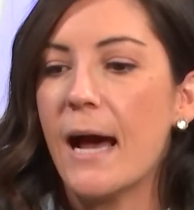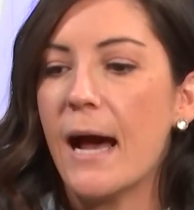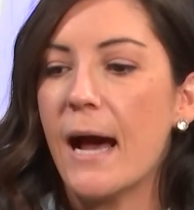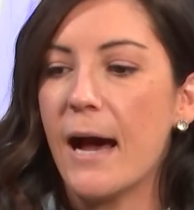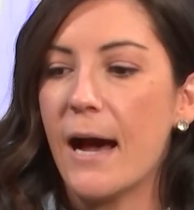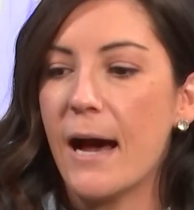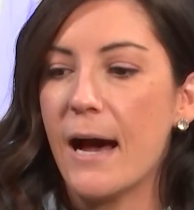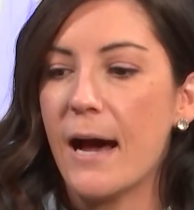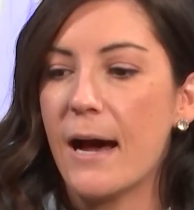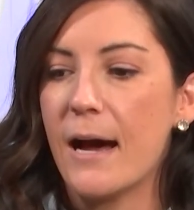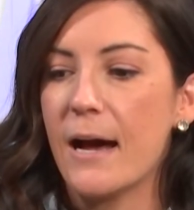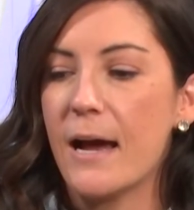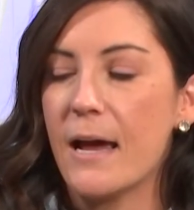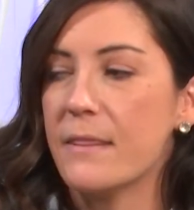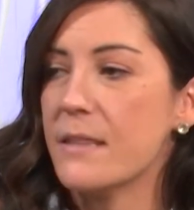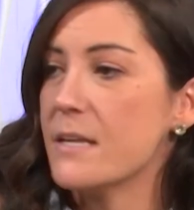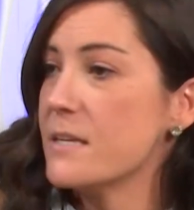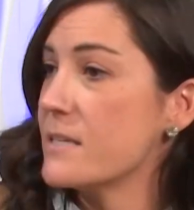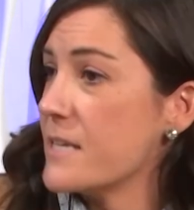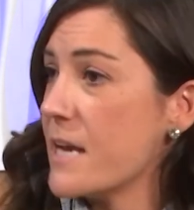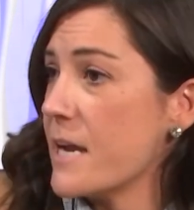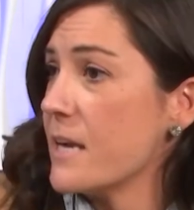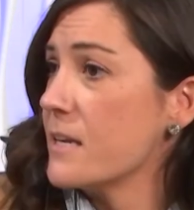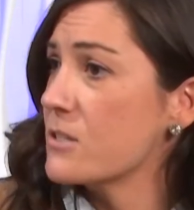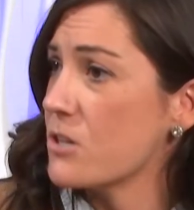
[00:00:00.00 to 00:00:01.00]
And
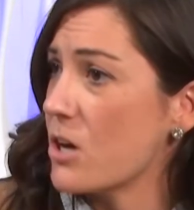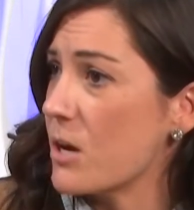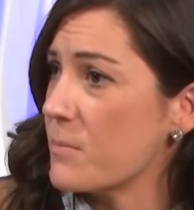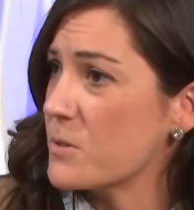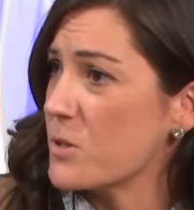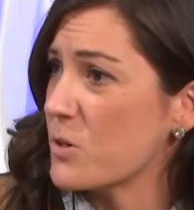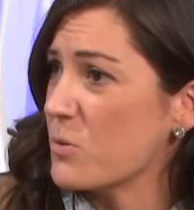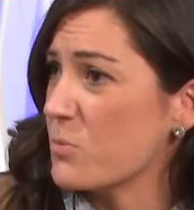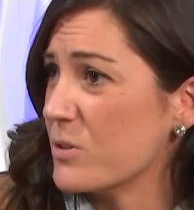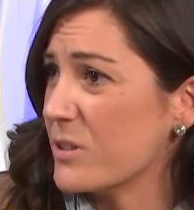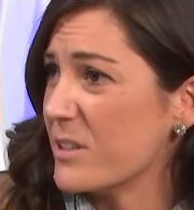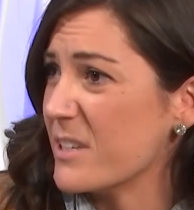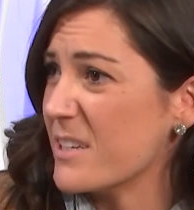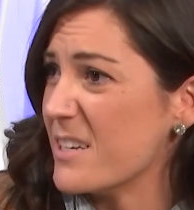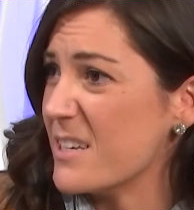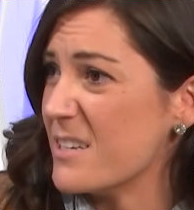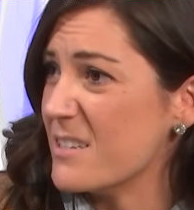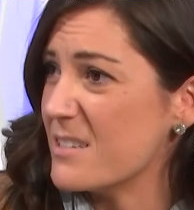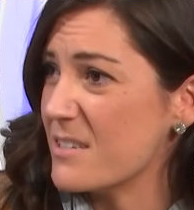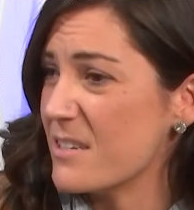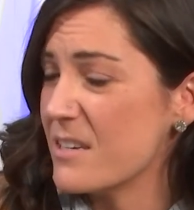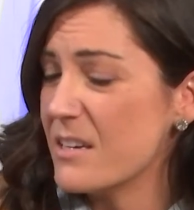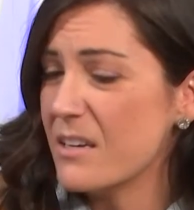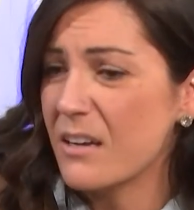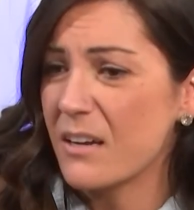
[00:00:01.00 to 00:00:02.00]
then tank tops are really
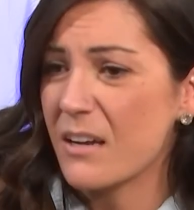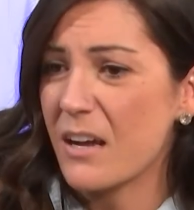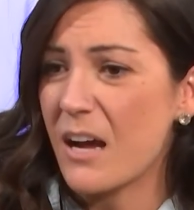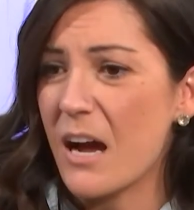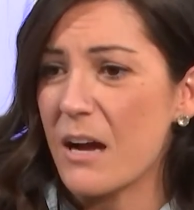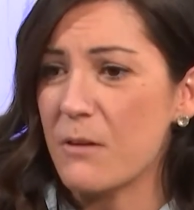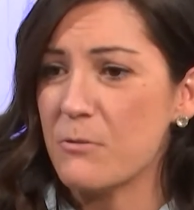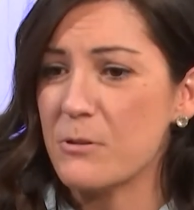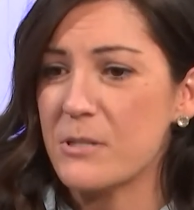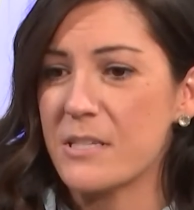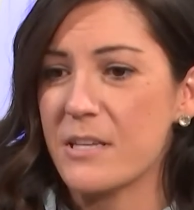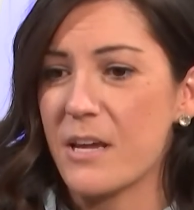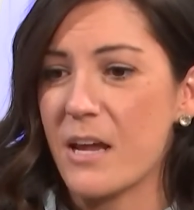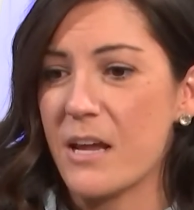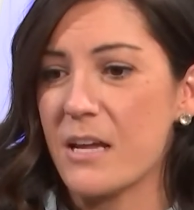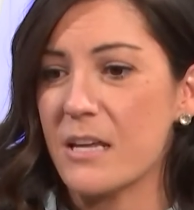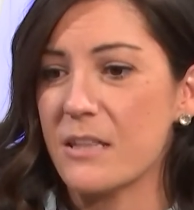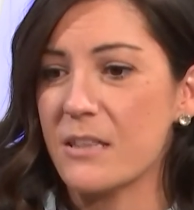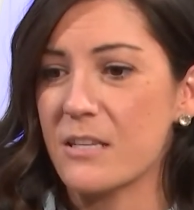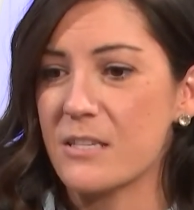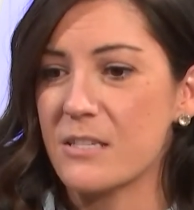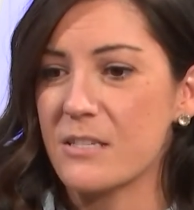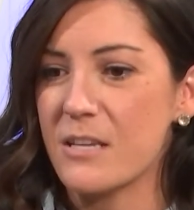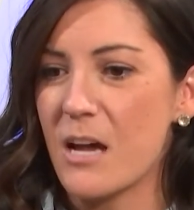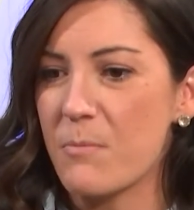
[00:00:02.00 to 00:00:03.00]
easy. I would say
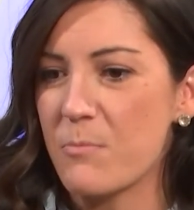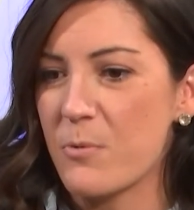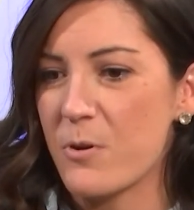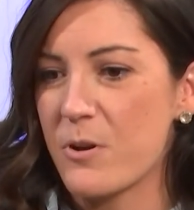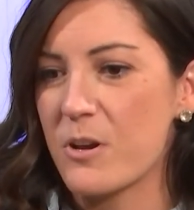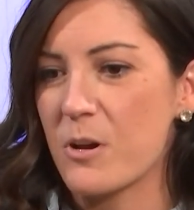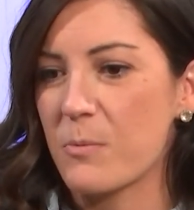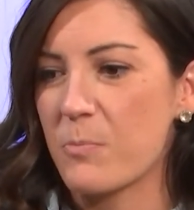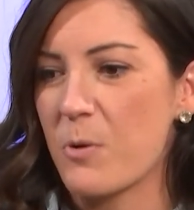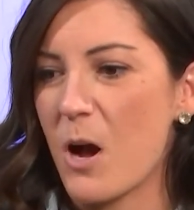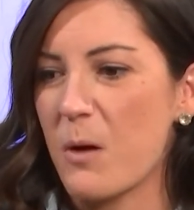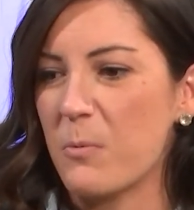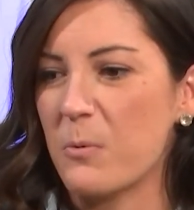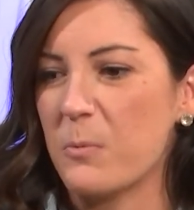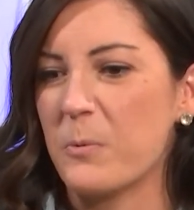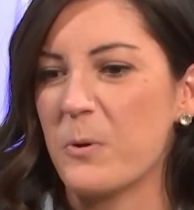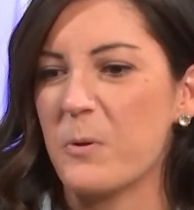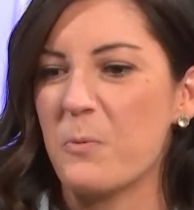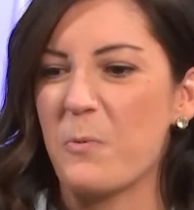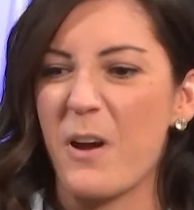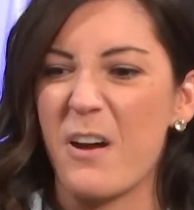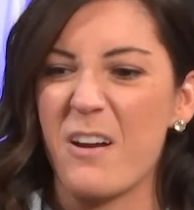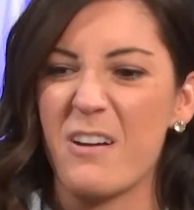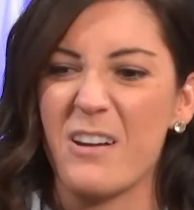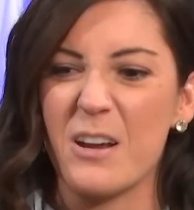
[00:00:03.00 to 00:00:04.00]
in the summer, you're probably
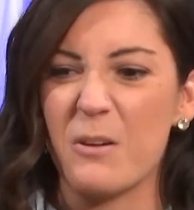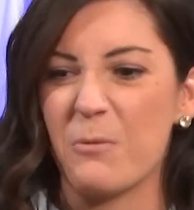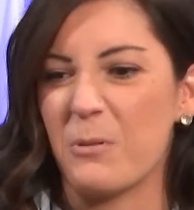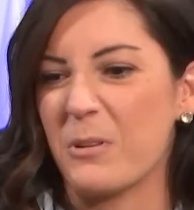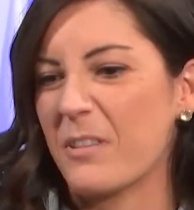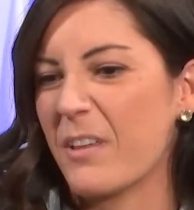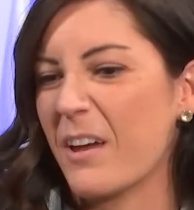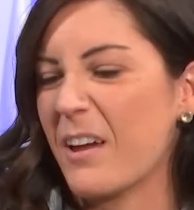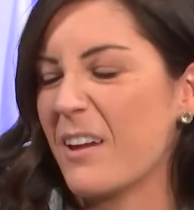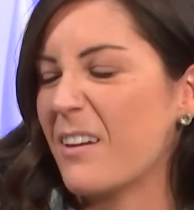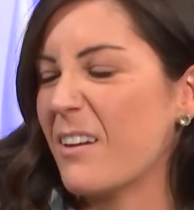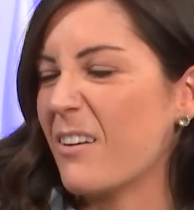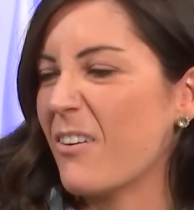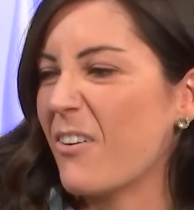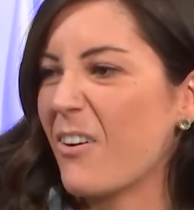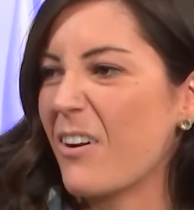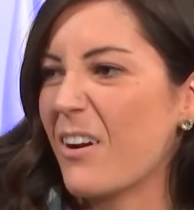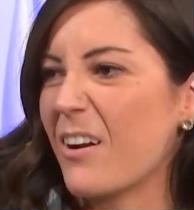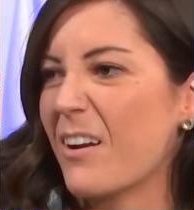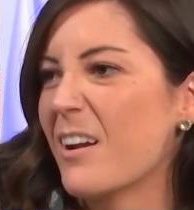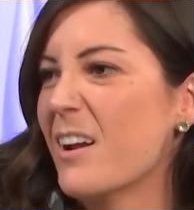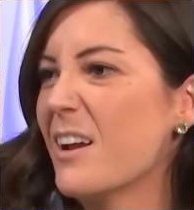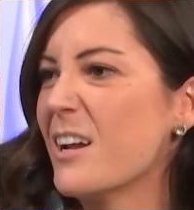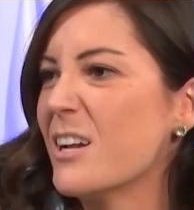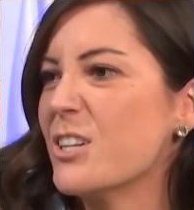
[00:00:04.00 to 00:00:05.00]
wearing it with like
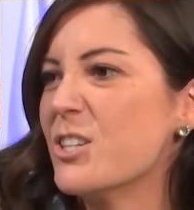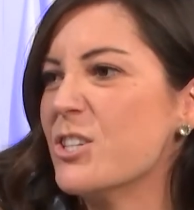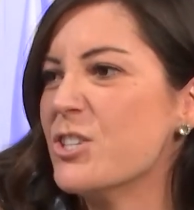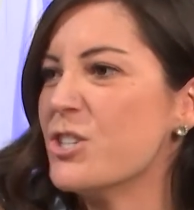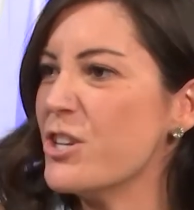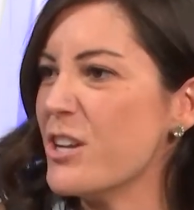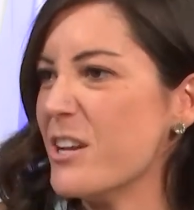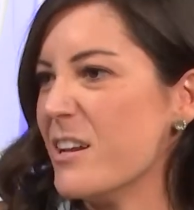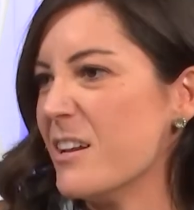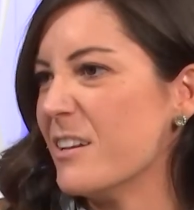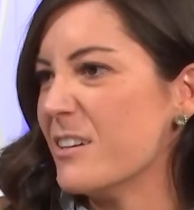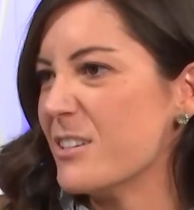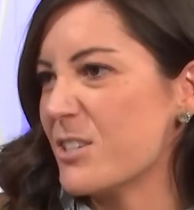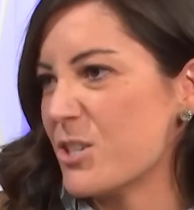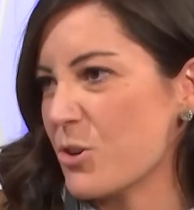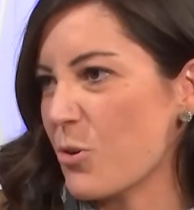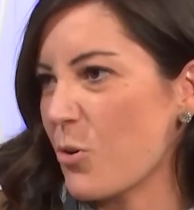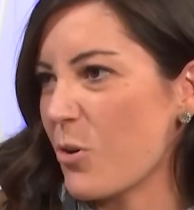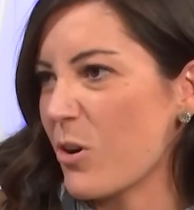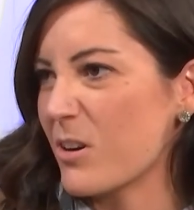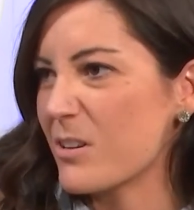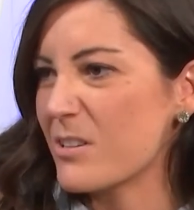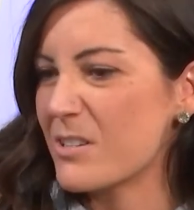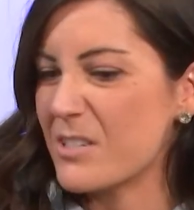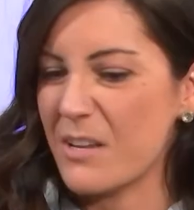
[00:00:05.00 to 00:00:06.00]
your jean
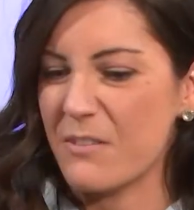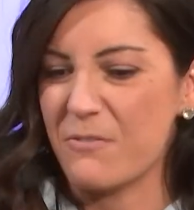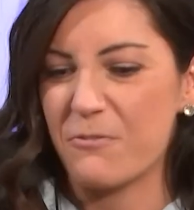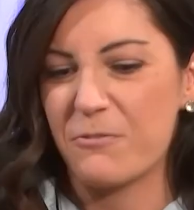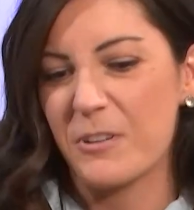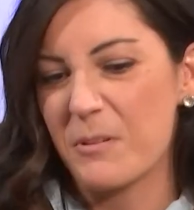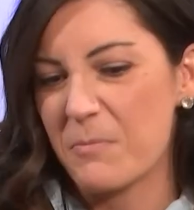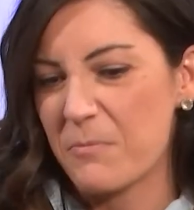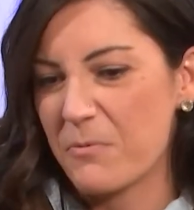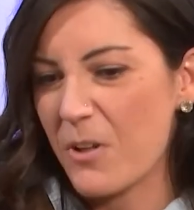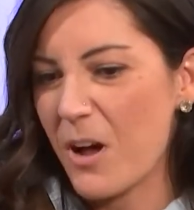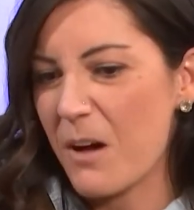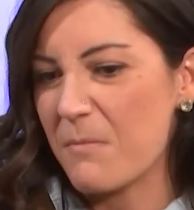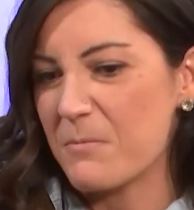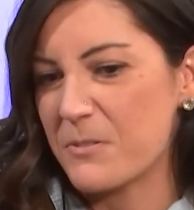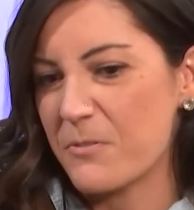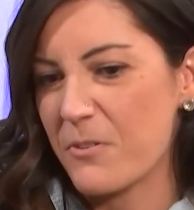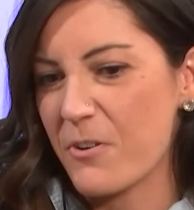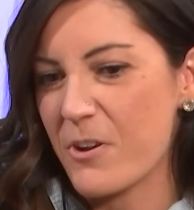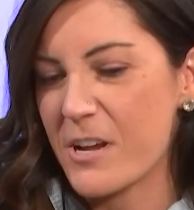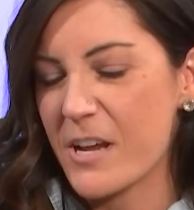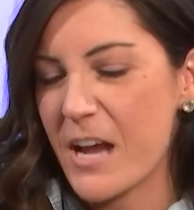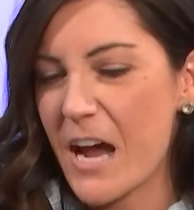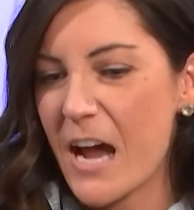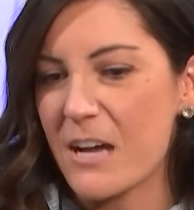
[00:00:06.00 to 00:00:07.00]
shorts and flip-flops,
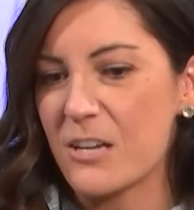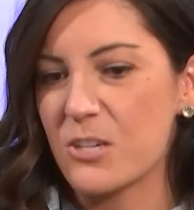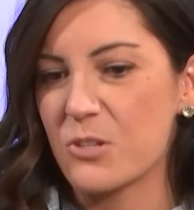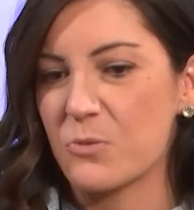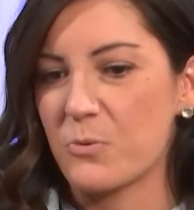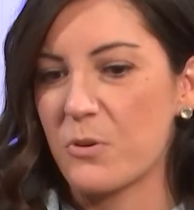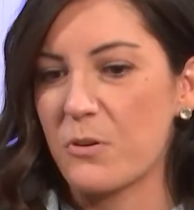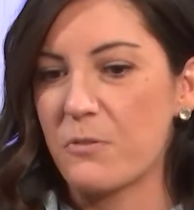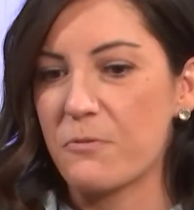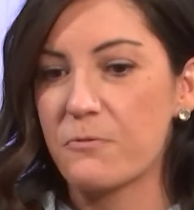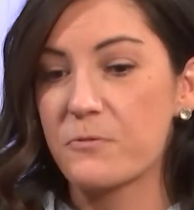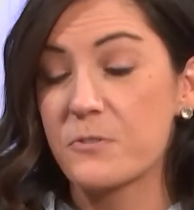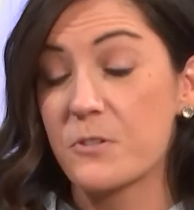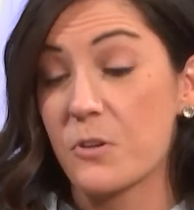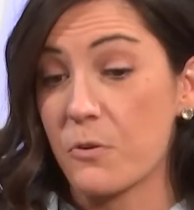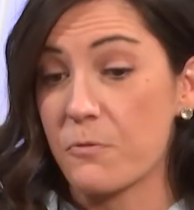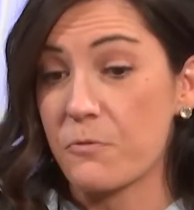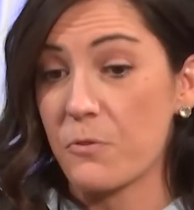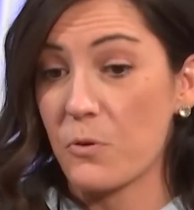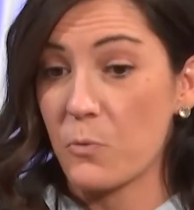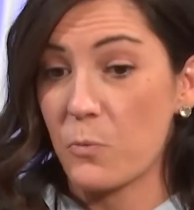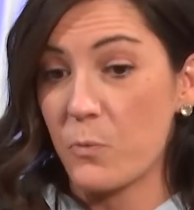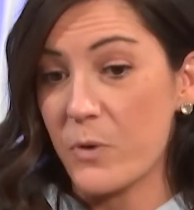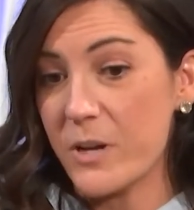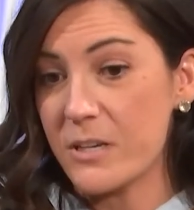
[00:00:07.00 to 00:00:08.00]
very casual. So
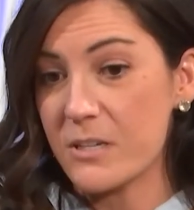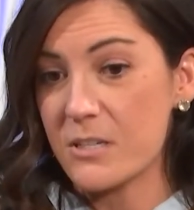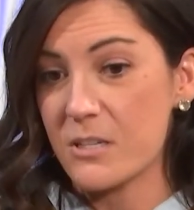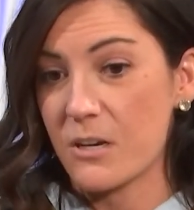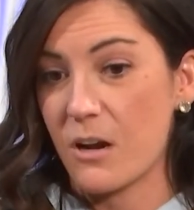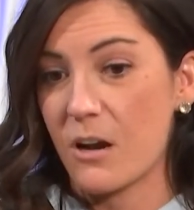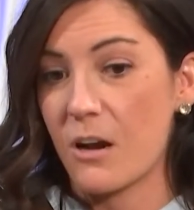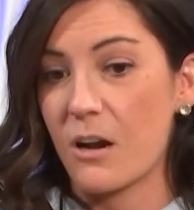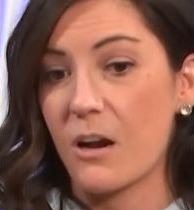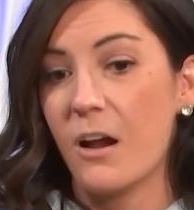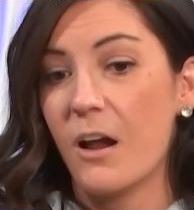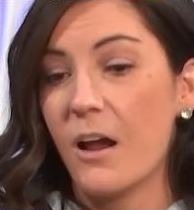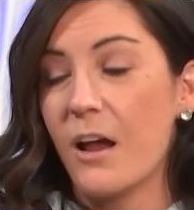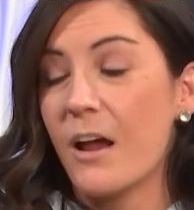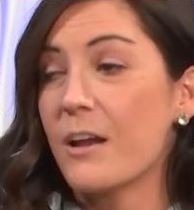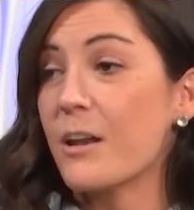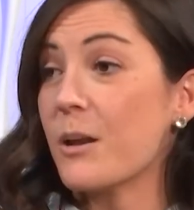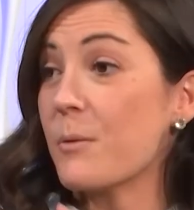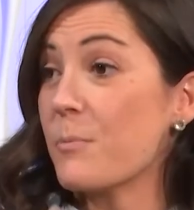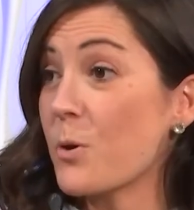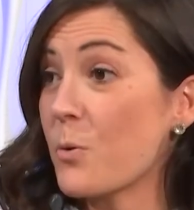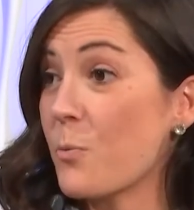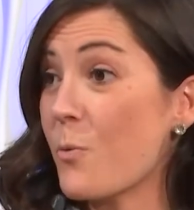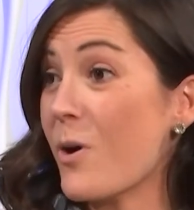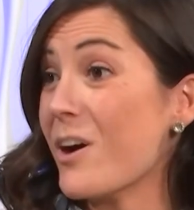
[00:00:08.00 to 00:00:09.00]
for winter,
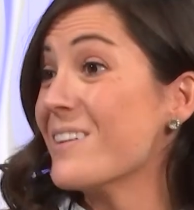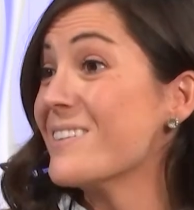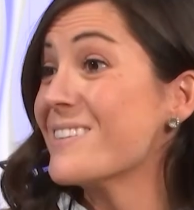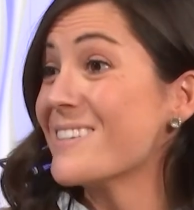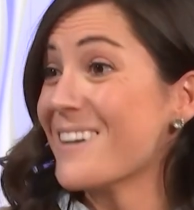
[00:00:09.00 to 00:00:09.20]
number one,